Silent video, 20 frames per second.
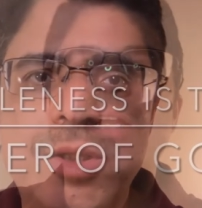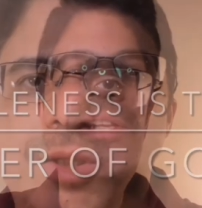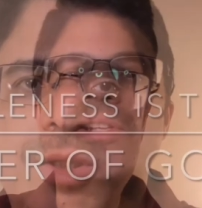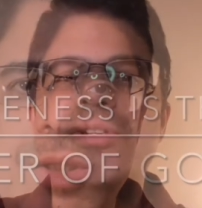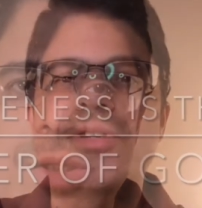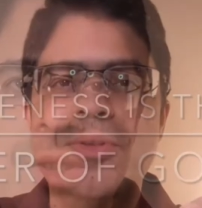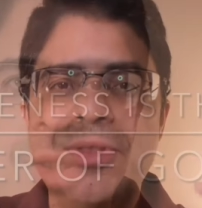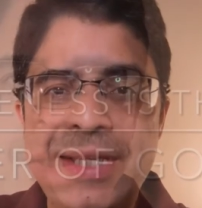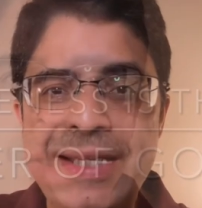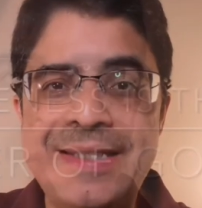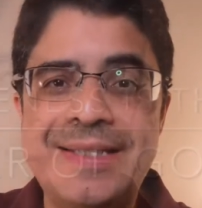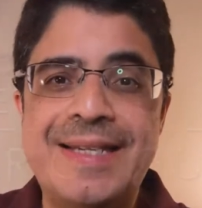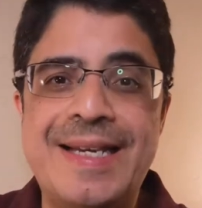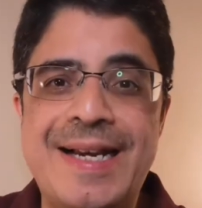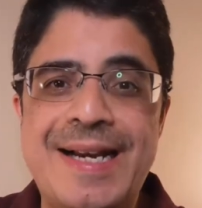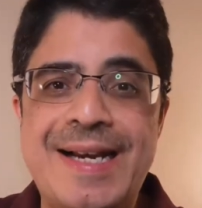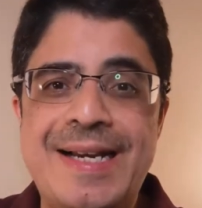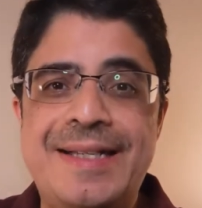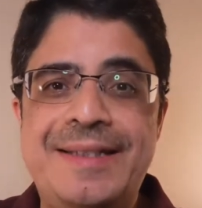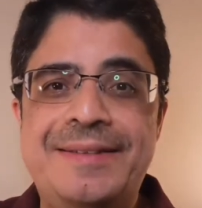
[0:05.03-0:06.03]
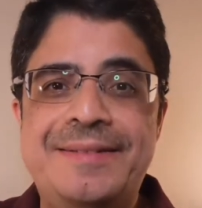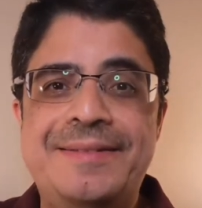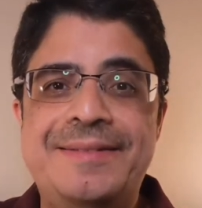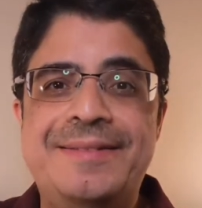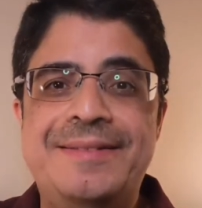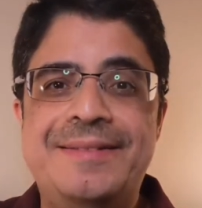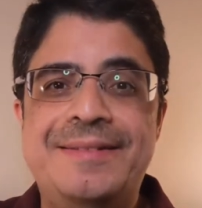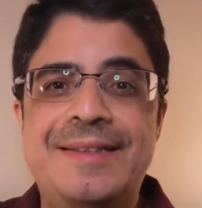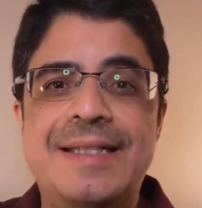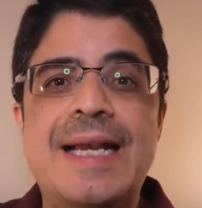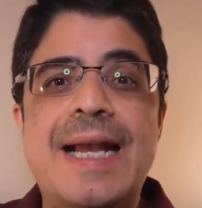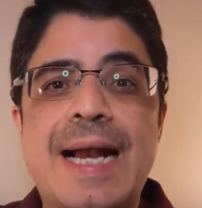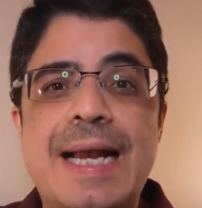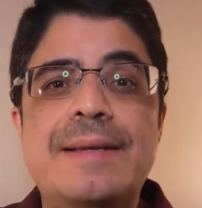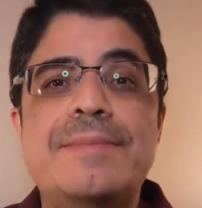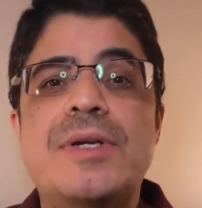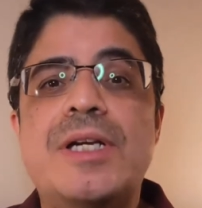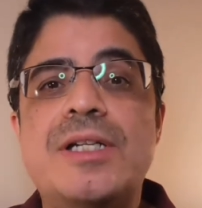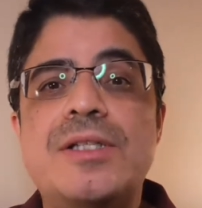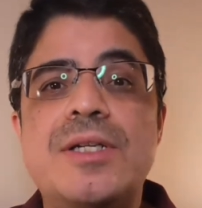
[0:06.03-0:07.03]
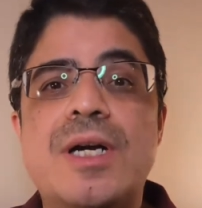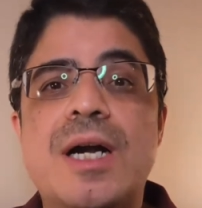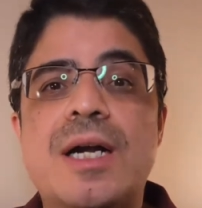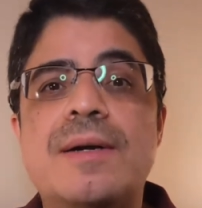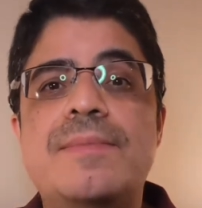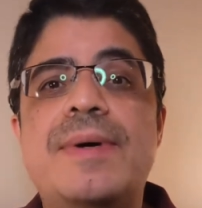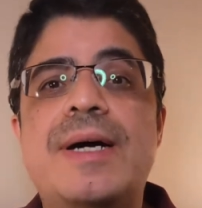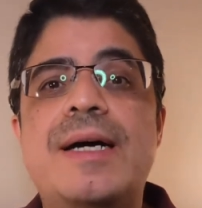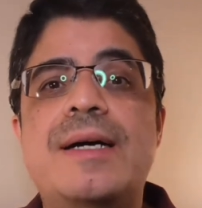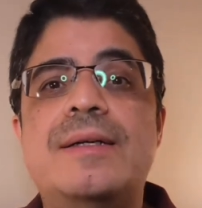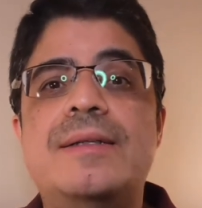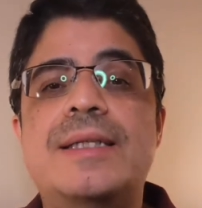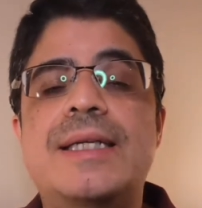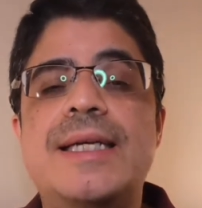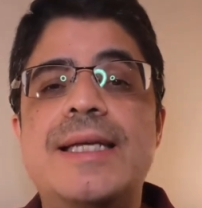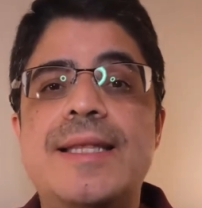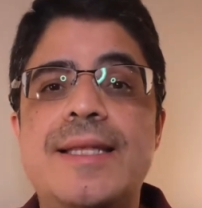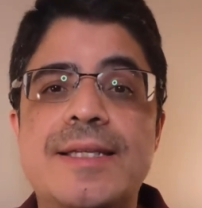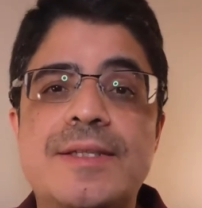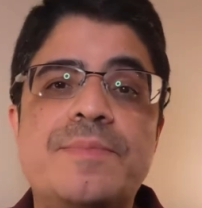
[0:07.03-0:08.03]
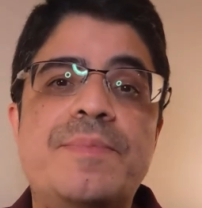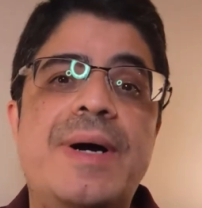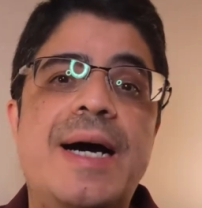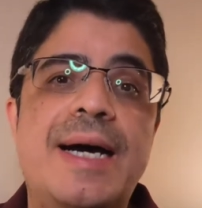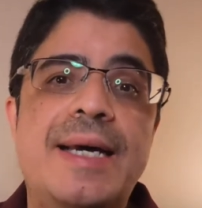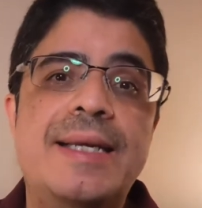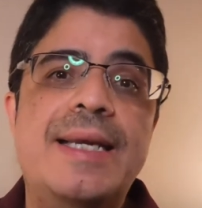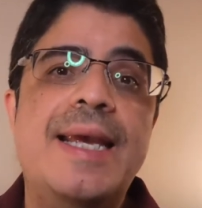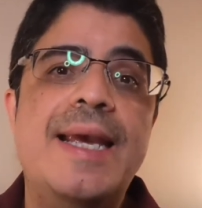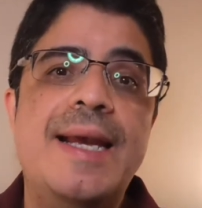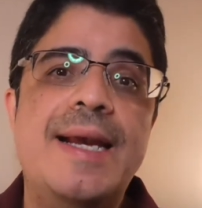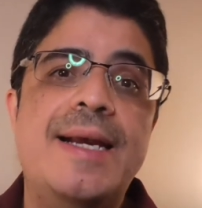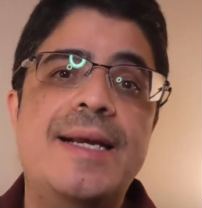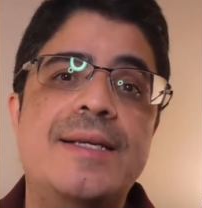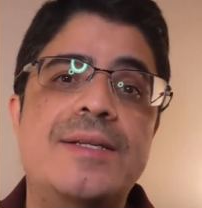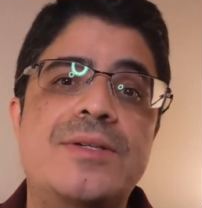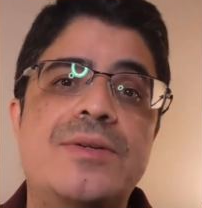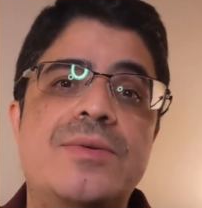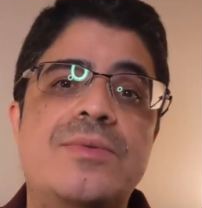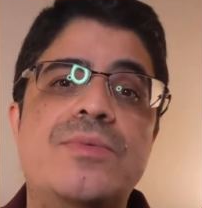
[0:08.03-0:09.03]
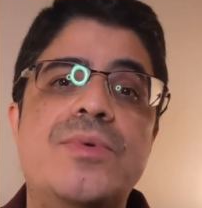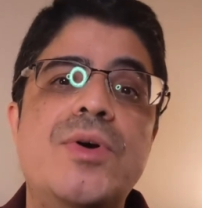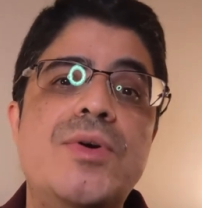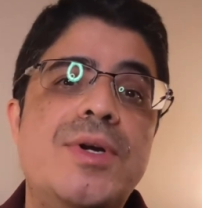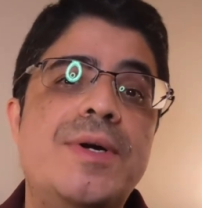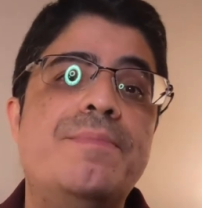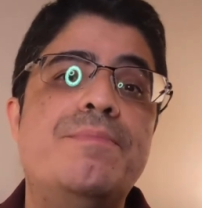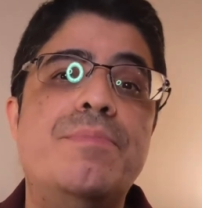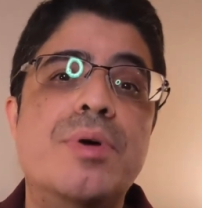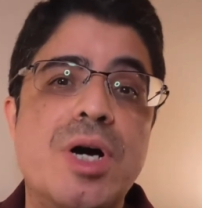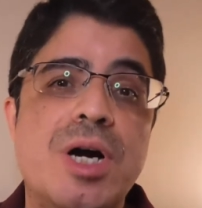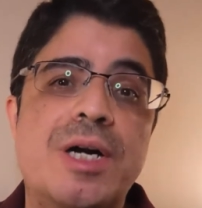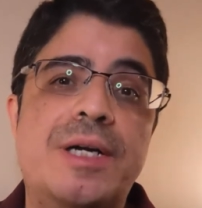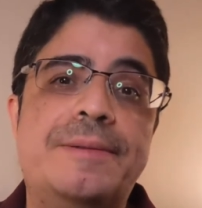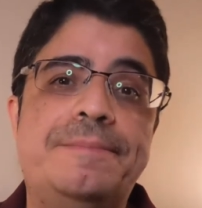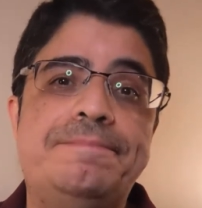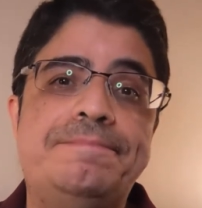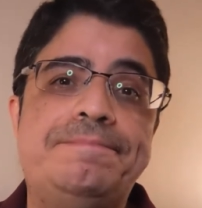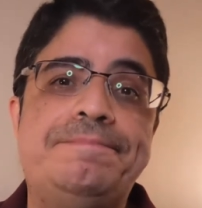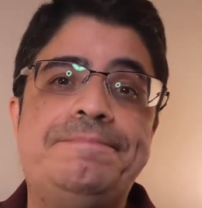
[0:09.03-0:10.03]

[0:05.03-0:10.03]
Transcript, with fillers: So, this guy, the guy I'm going to talk about in this podcast, wrote a book.